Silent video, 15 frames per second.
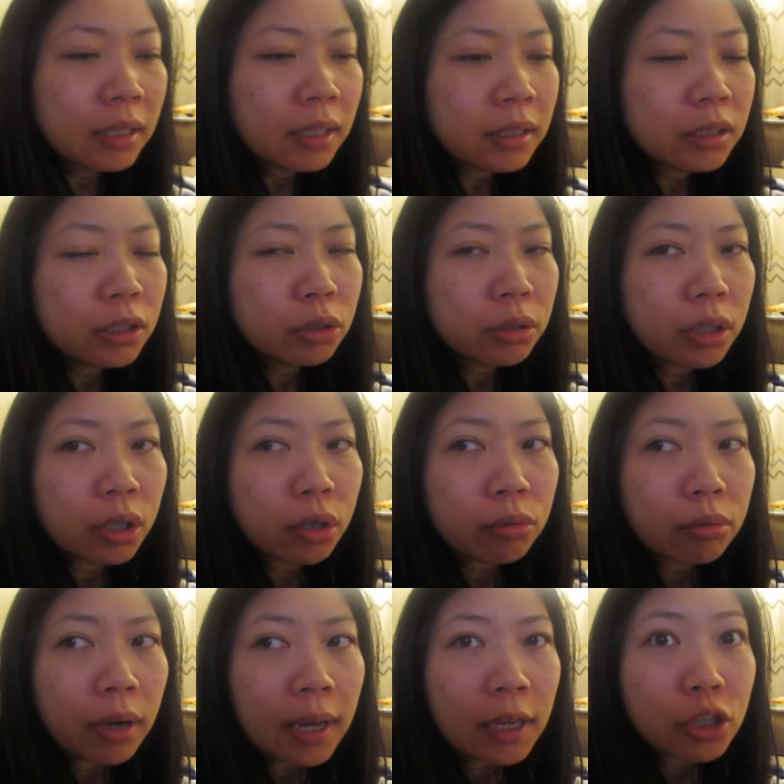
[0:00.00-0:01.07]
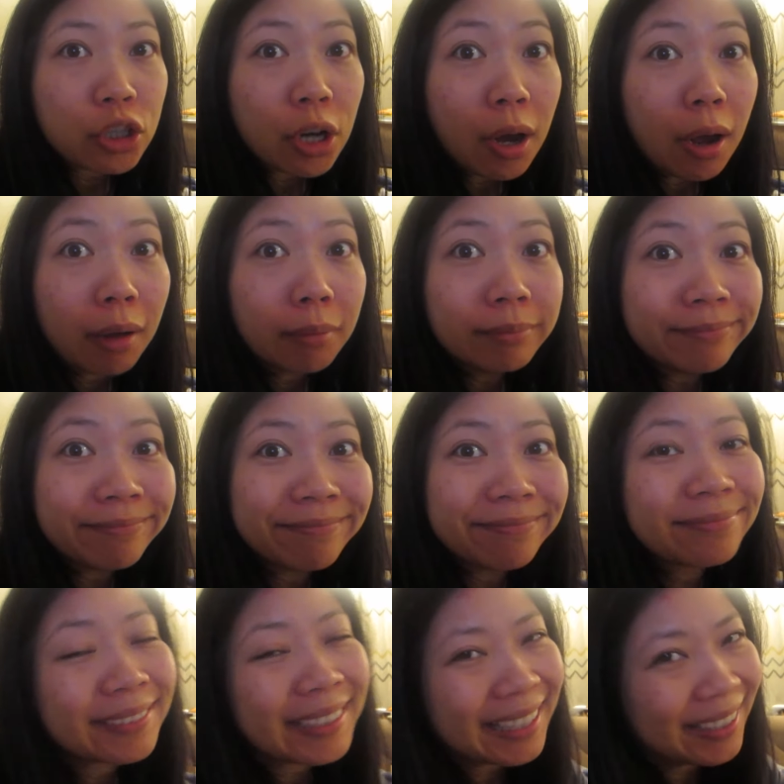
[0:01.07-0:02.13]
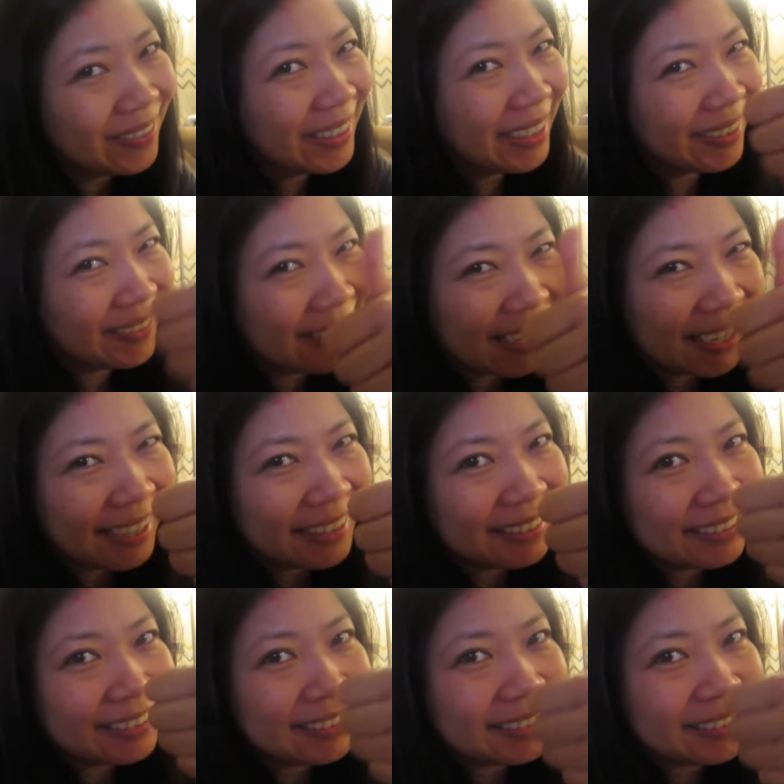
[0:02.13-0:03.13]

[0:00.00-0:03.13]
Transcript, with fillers: He's doing a great job. Keep it up, Dad.